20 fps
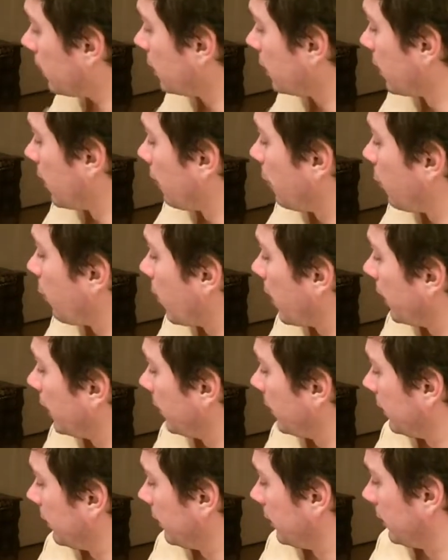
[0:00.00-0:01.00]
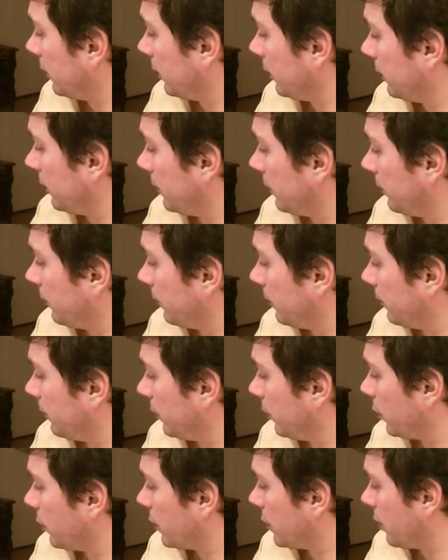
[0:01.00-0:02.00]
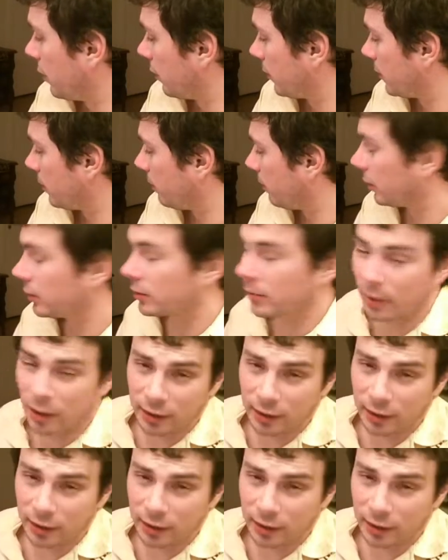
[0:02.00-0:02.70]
You have one, usually on the bottom,